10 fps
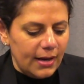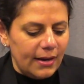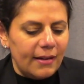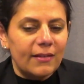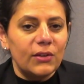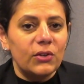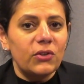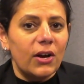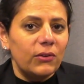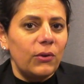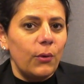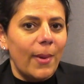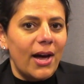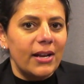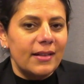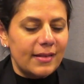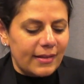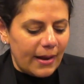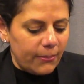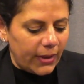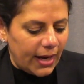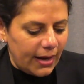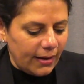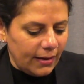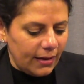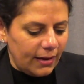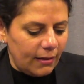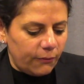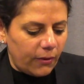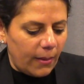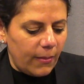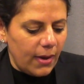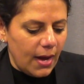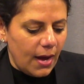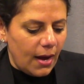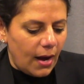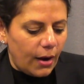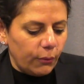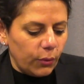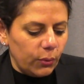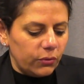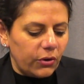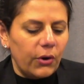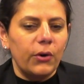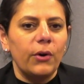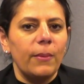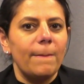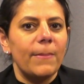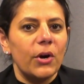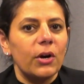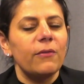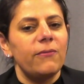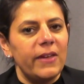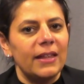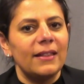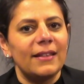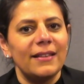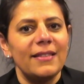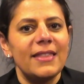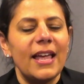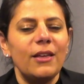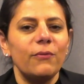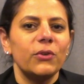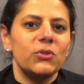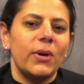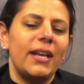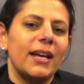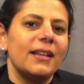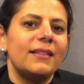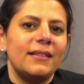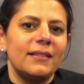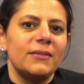He's going to talk to you about estate planning. He's from Unruh Turner Burke Fees. Thank you for joining us.